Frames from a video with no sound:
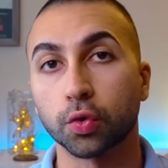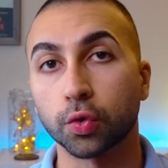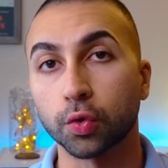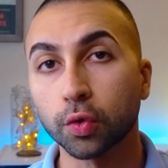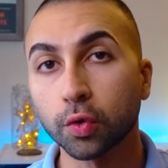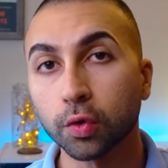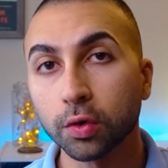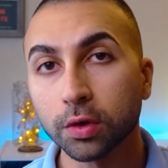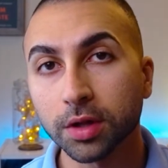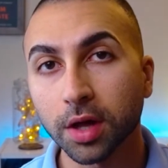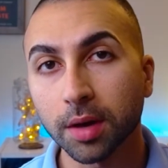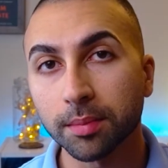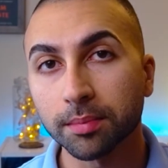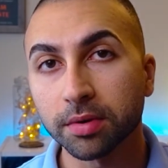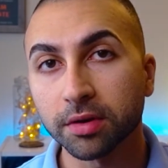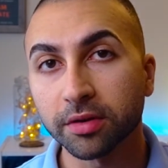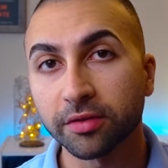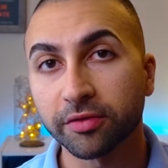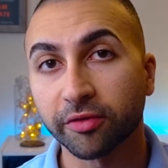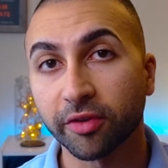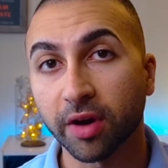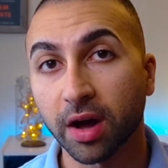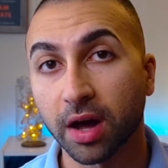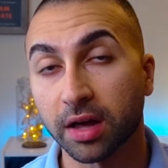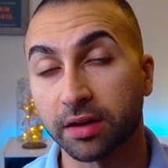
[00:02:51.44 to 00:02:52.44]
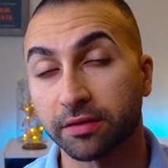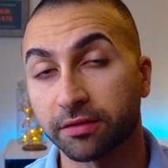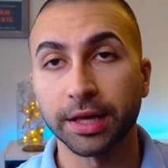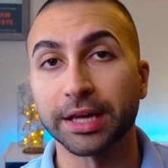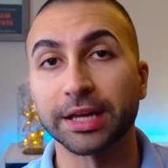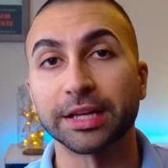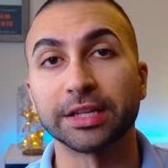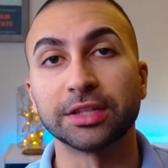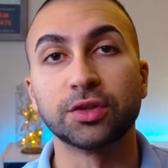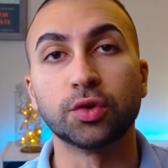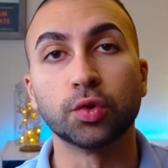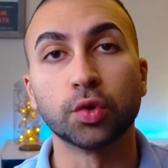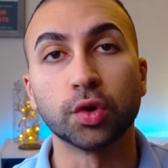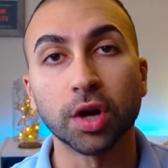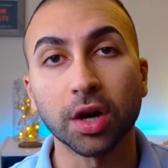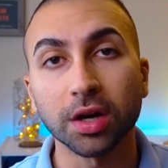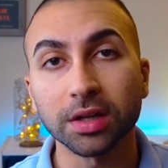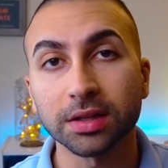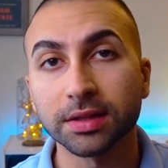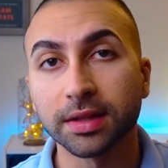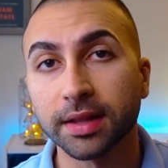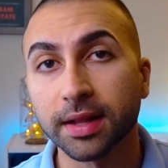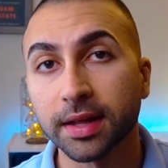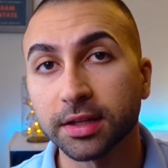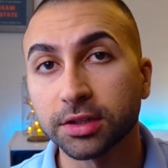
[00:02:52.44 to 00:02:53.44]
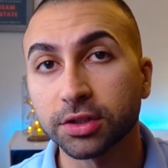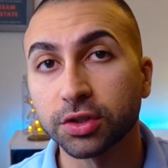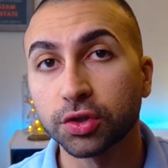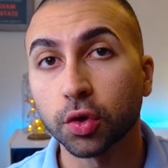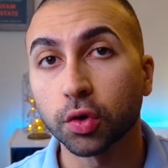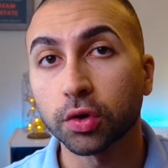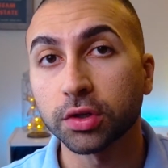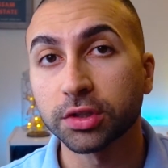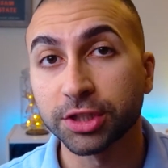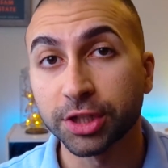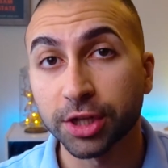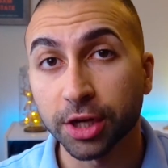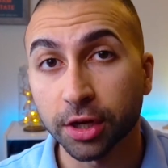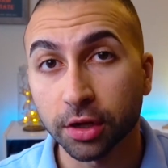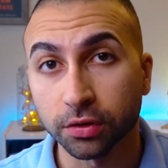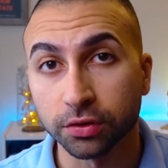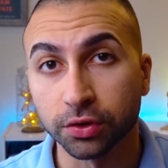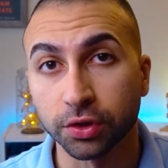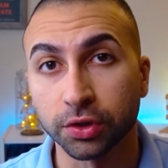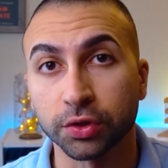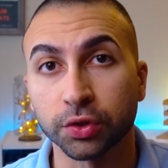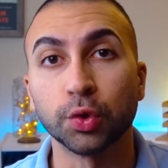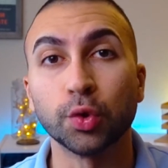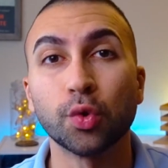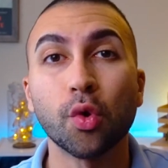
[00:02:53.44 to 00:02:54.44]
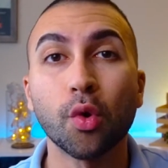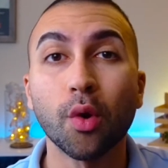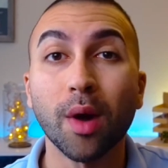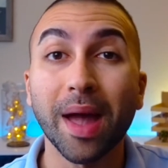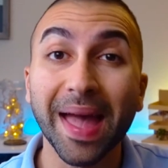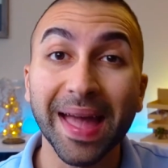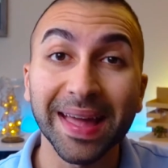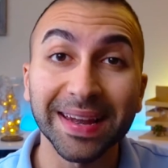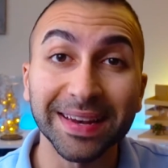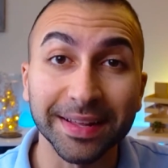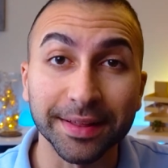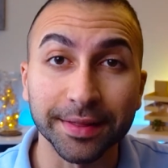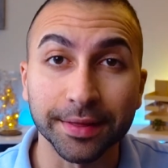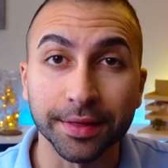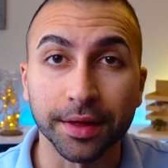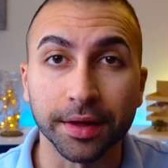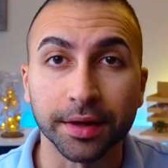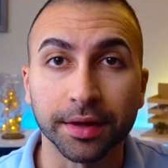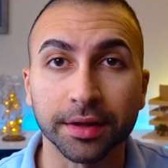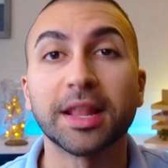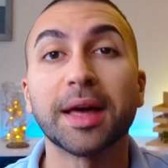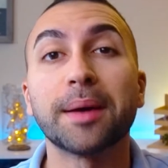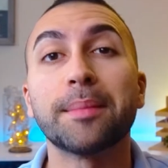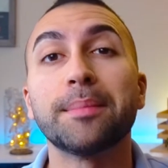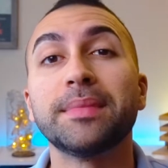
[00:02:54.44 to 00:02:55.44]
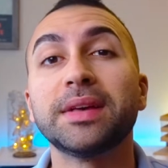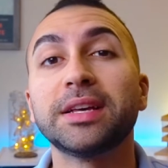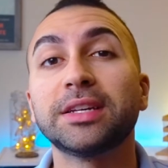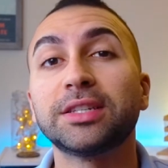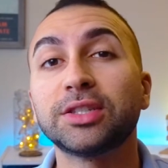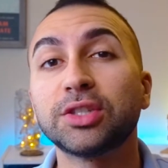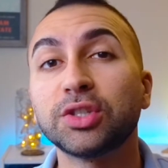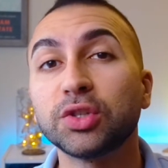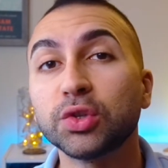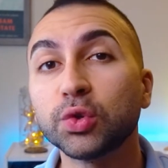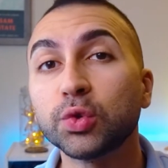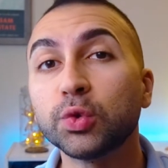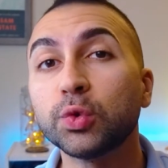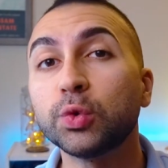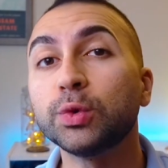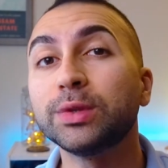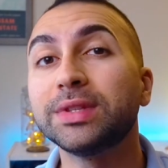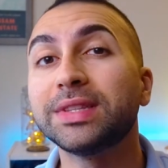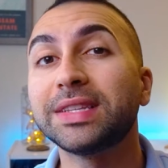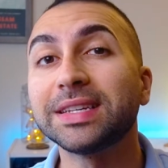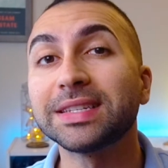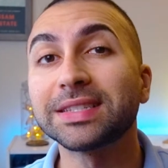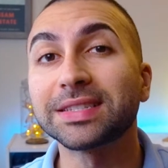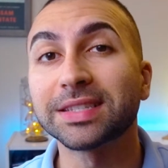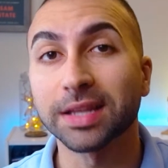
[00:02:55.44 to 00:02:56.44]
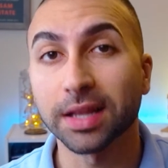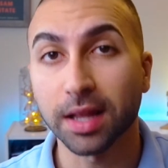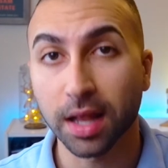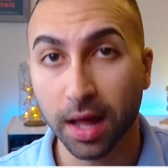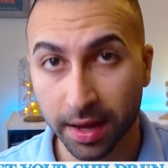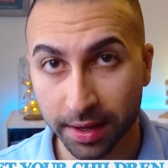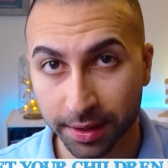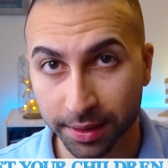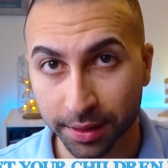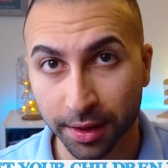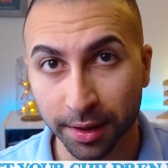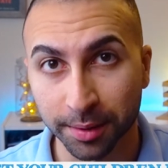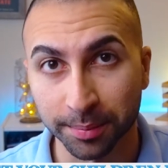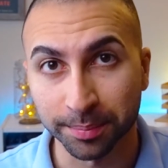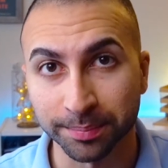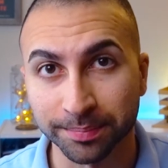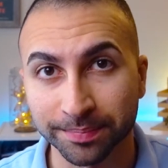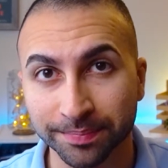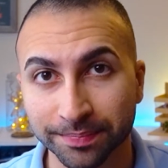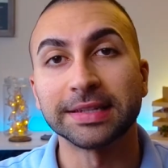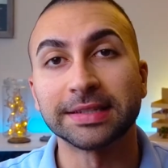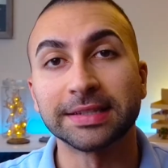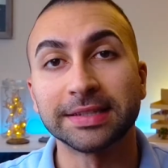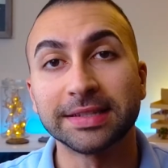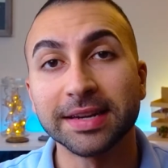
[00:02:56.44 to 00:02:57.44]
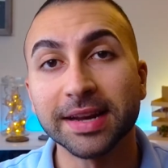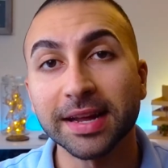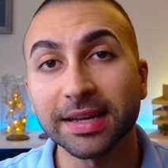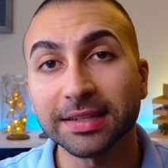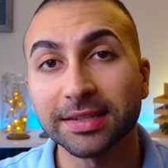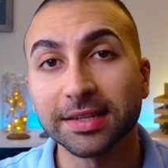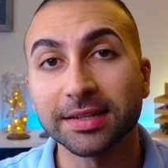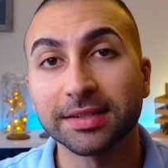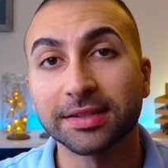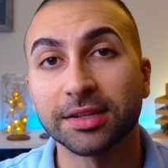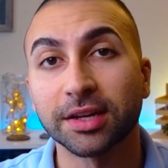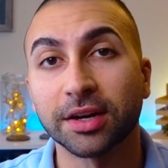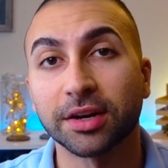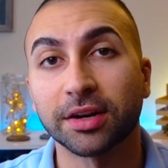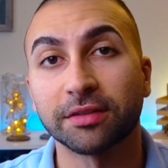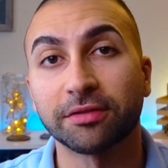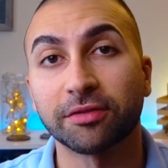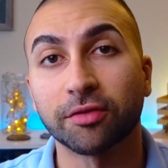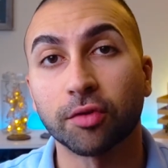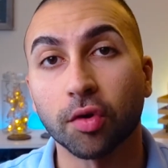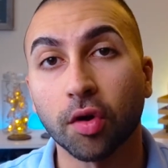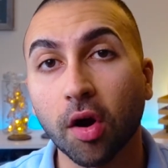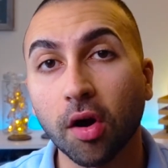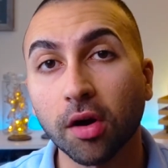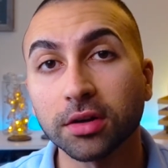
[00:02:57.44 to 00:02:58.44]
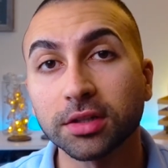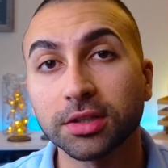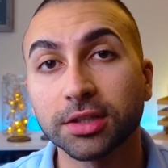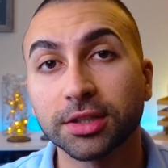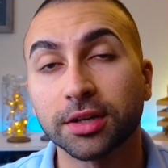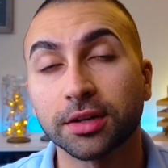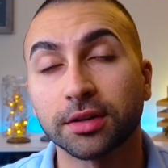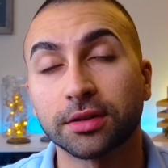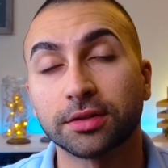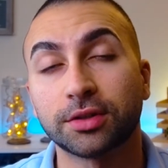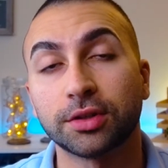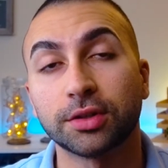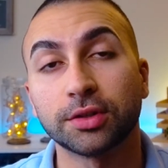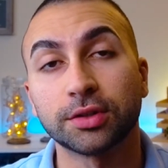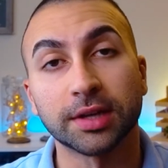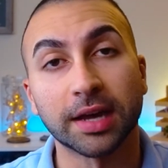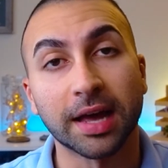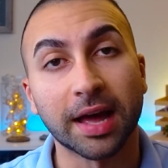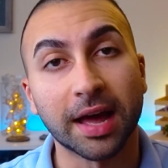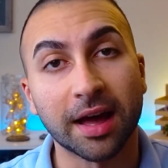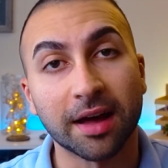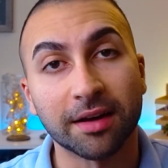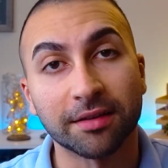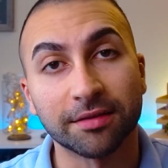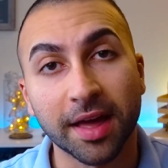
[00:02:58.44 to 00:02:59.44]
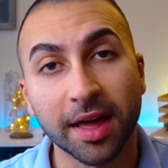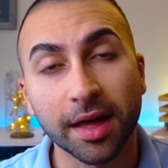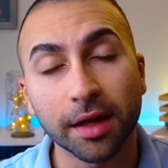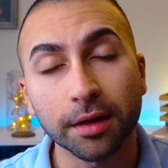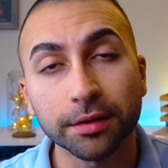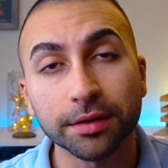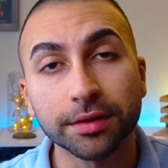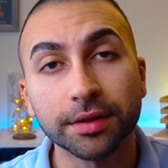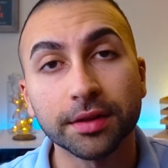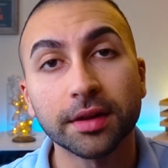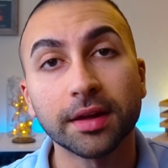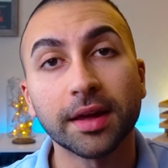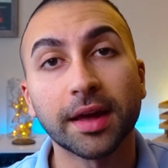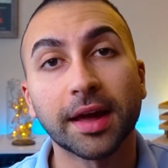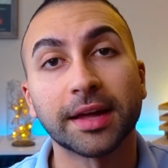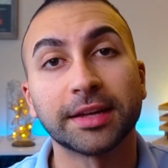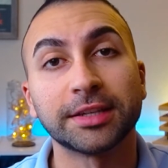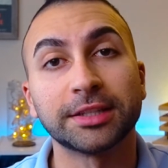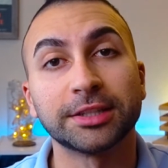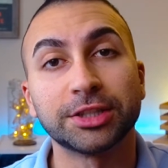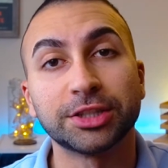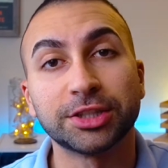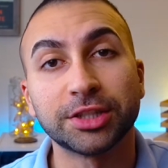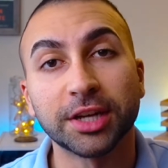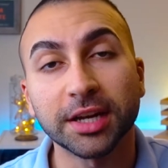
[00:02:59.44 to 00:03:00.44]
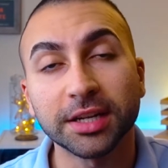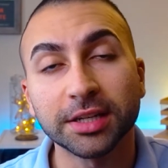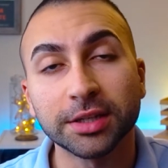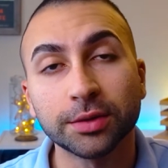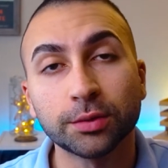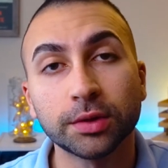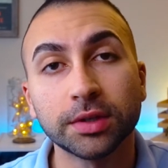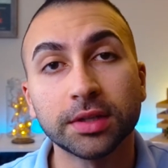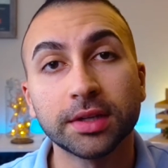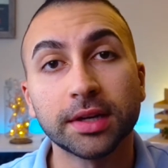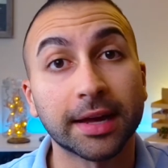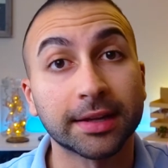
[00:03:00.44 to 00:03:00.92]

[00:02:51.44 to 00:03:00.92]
Rule number 5 is do not let your children do anything that makes you dislike them. It's necessary for our children to have healthy and genuine